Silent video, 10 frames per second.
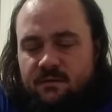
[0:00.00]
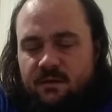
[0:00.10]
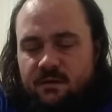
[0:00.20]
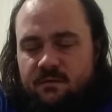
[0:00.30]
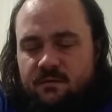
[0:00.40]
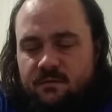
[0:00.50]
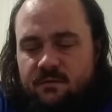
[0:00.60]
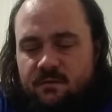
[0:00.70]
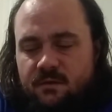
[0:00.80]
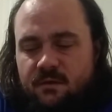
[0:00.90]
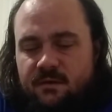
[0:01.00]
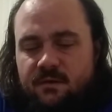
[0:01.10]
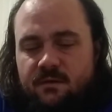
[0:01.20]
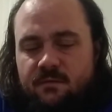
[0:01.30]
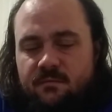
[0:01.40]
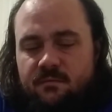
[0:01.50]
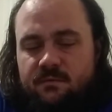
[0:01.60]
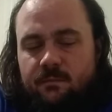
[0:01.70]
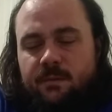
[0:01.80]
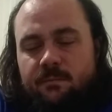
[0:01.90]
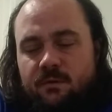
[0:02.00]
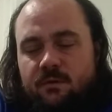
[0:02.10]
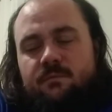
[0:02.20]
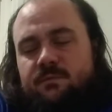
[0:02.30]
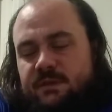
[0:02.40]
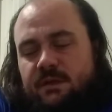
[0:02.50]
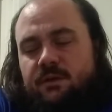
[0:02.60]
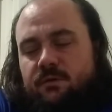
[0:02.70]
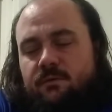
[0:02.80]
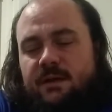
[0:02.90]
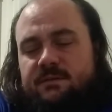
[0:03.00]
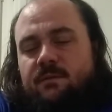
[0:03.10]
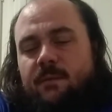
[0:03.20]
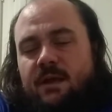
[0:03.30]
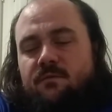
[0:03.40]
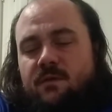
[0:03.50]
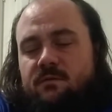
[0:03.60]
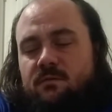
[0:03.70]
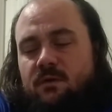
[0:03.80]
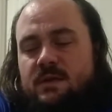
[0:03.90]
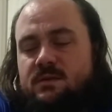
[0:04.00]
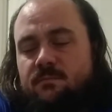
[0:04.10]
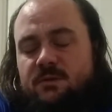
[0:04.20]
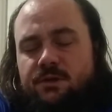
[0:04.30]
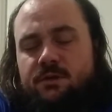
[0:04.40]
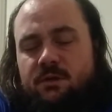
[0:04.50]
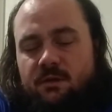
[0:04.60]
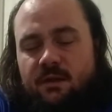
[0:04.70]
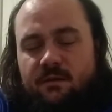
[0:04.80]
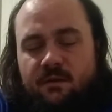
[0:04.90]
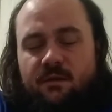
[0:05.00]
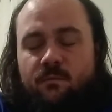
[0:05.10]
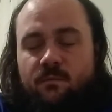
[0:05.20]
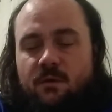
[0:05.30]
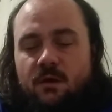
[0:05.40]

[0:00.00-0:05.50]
and so people see you as the manifester, as the magician that can